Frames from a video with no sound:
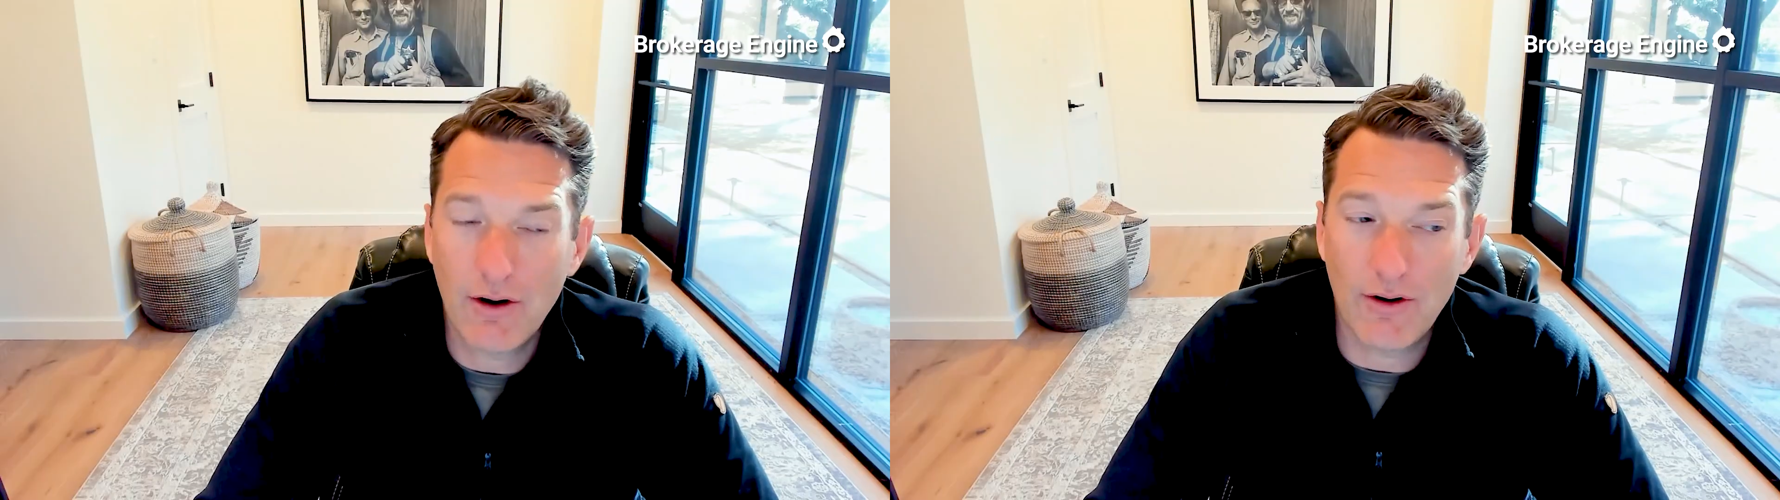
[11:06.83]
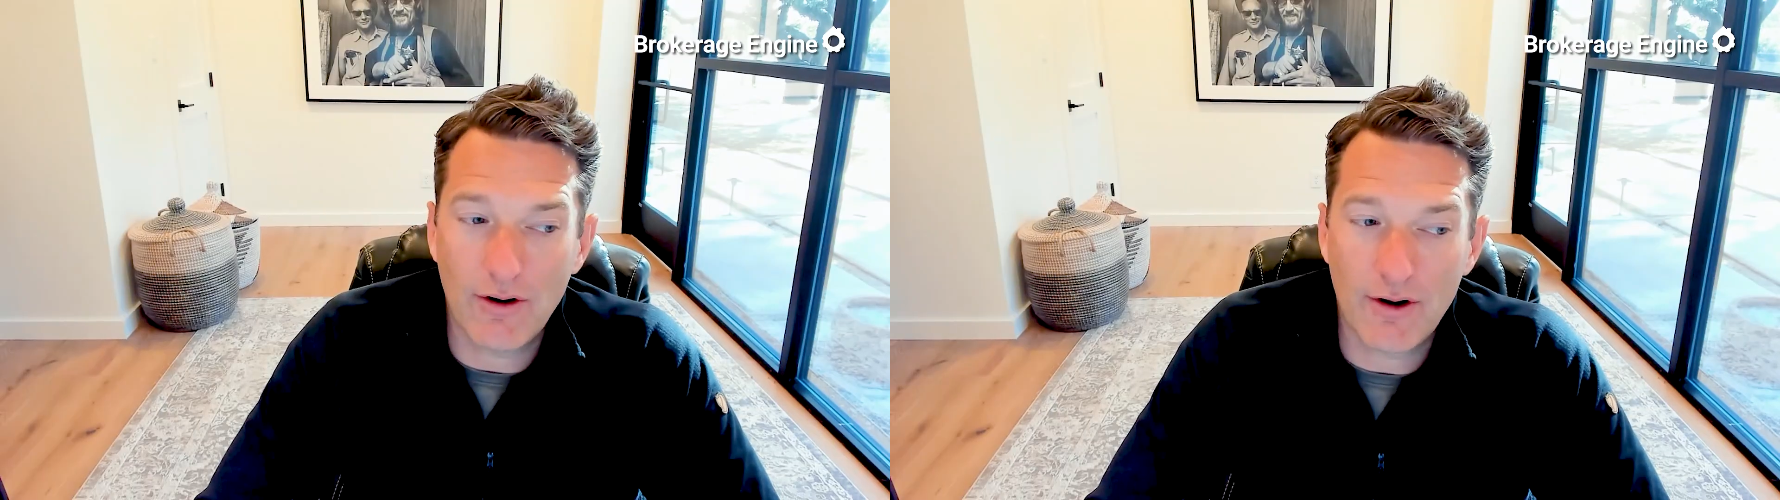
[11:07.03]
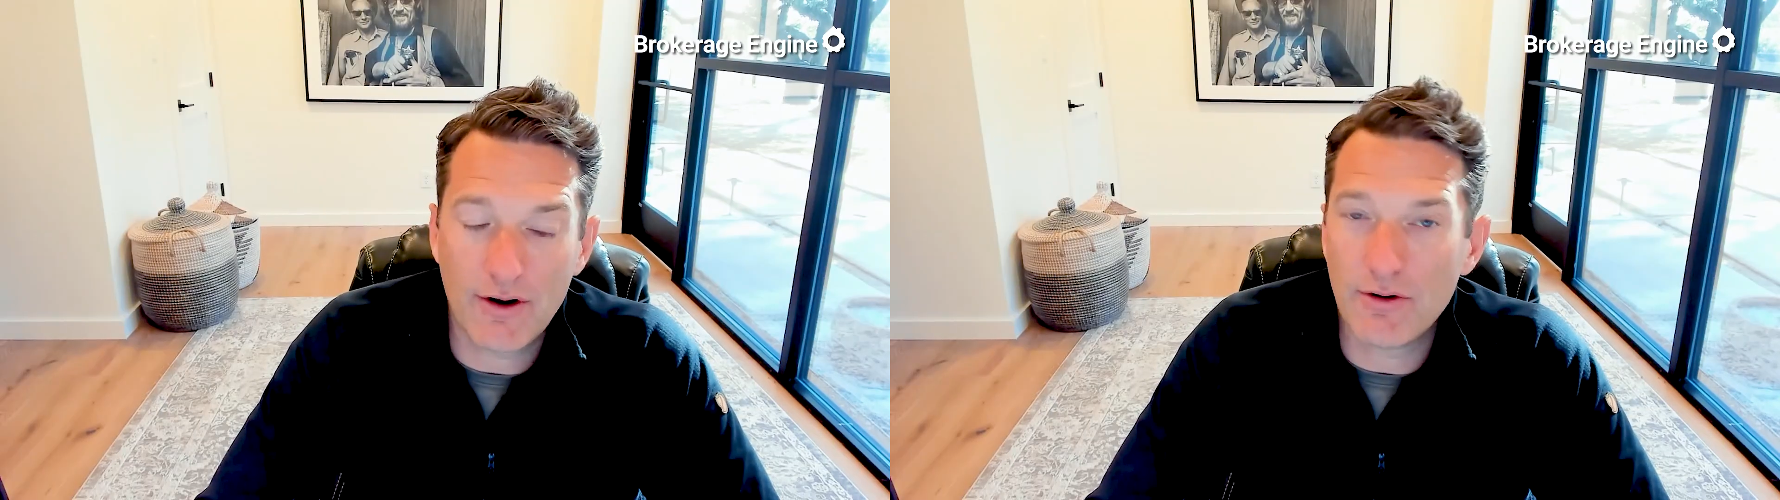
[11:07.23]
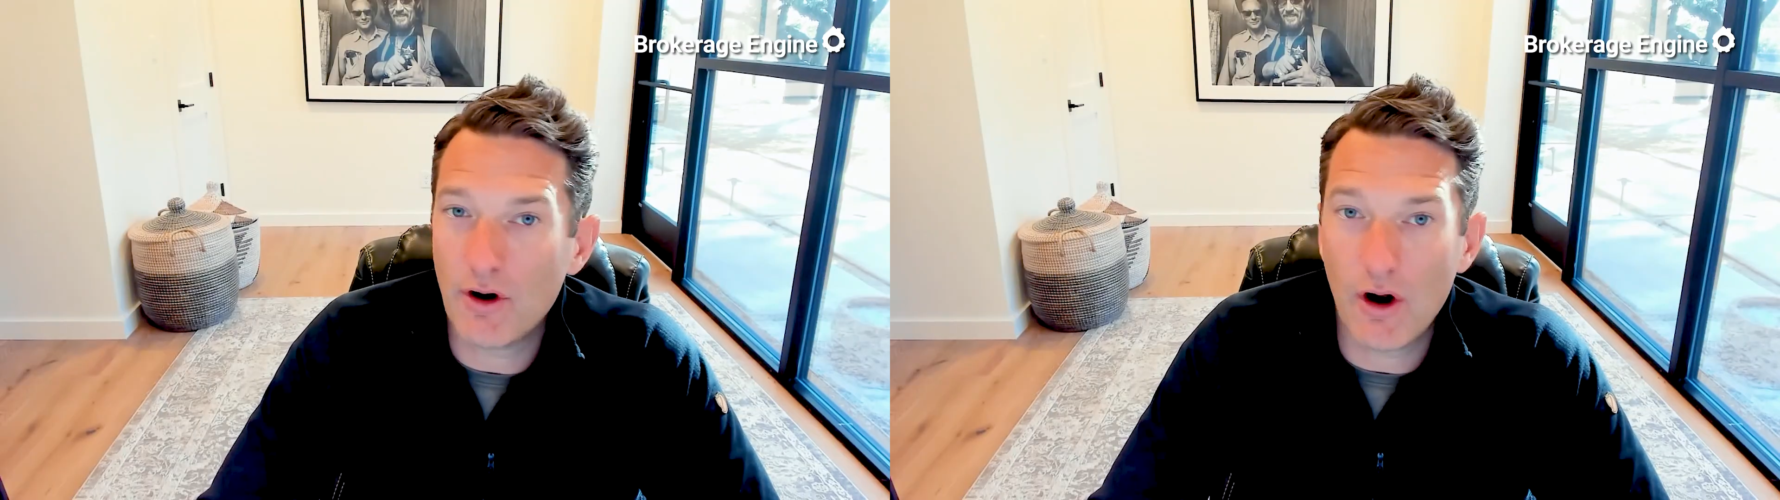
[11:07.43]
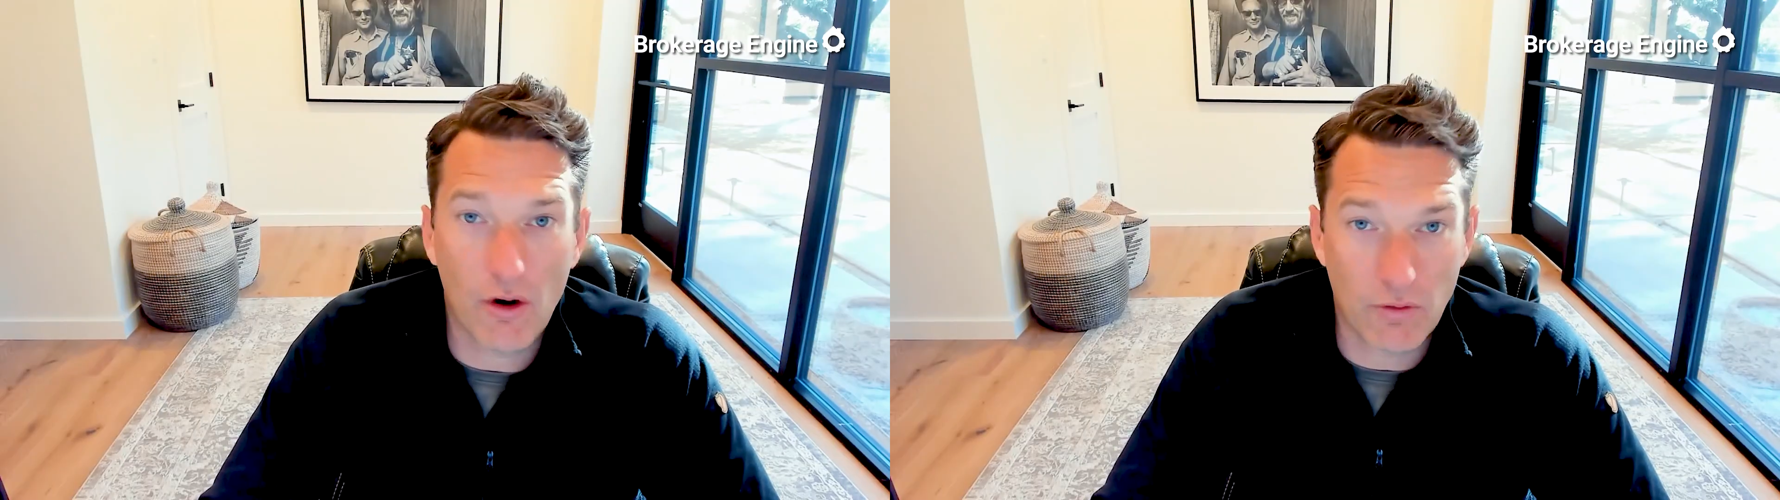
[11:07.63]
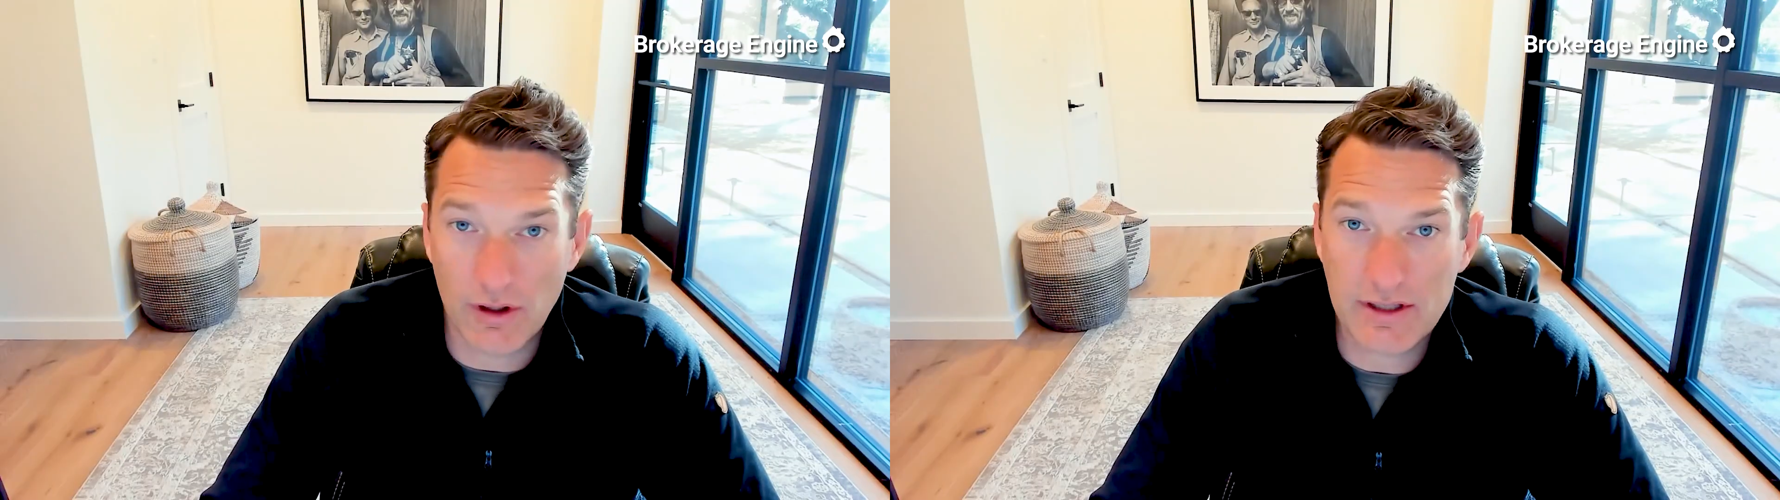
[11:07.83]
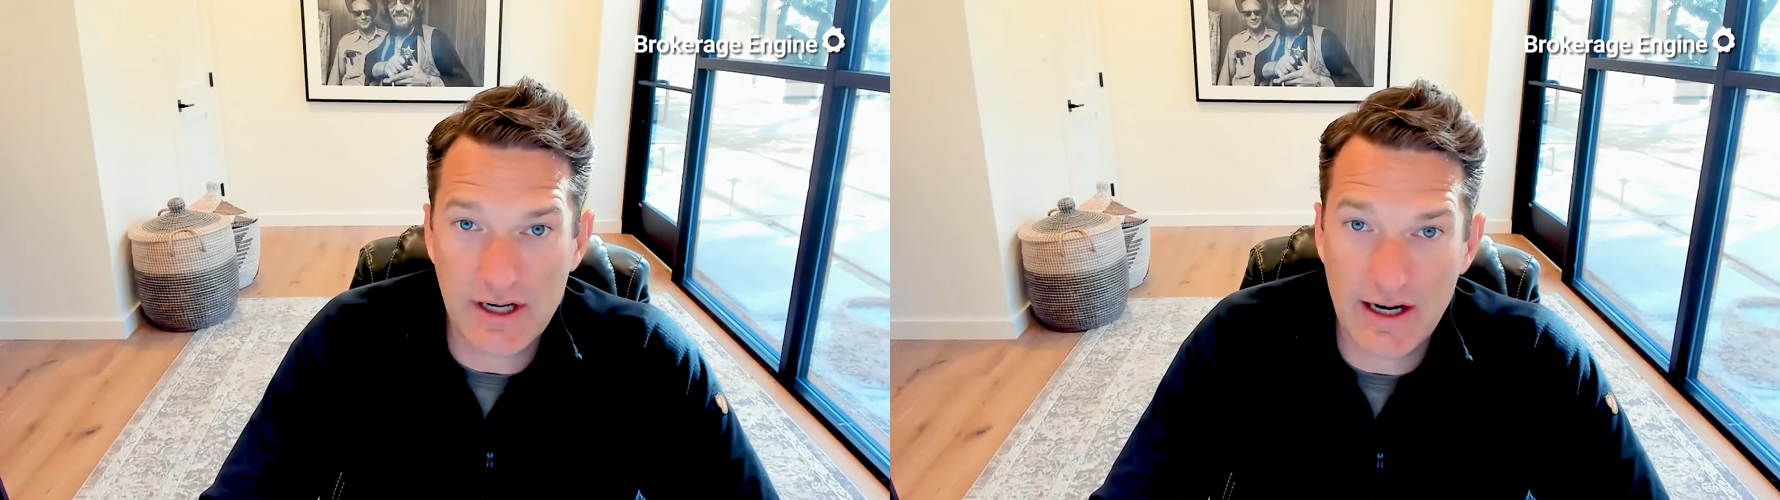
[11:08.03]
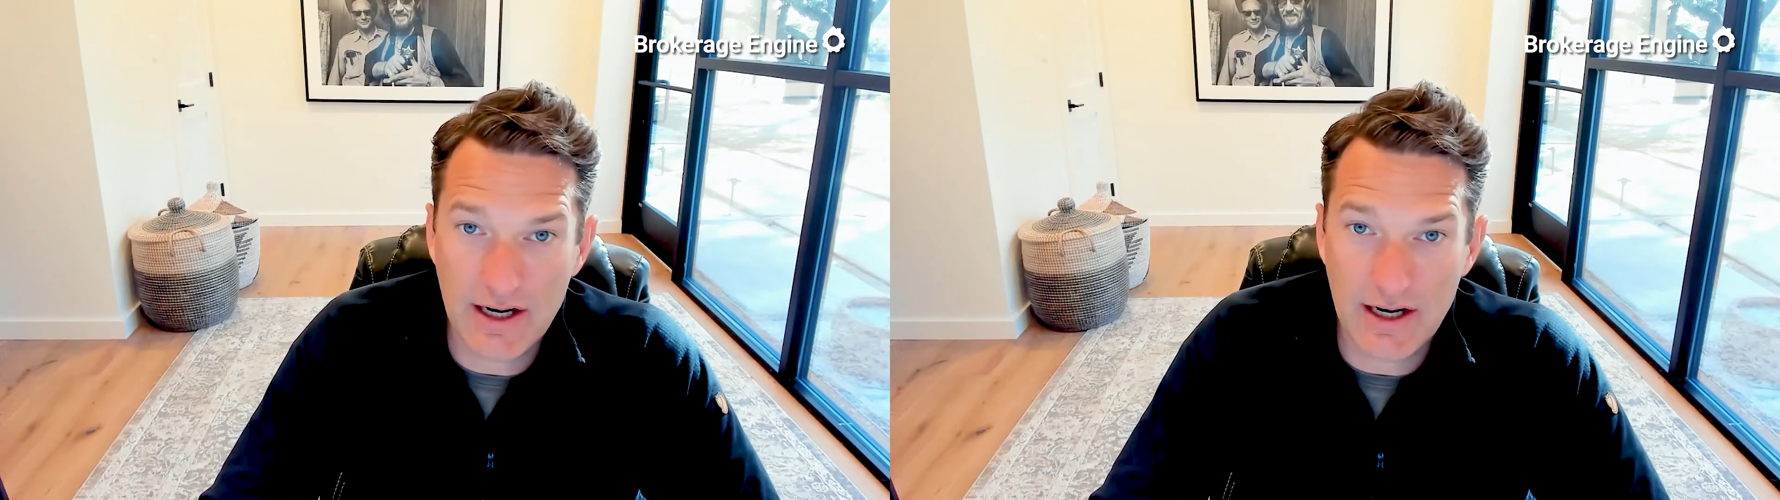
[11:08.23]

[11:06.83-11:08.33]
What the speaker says: on a real estate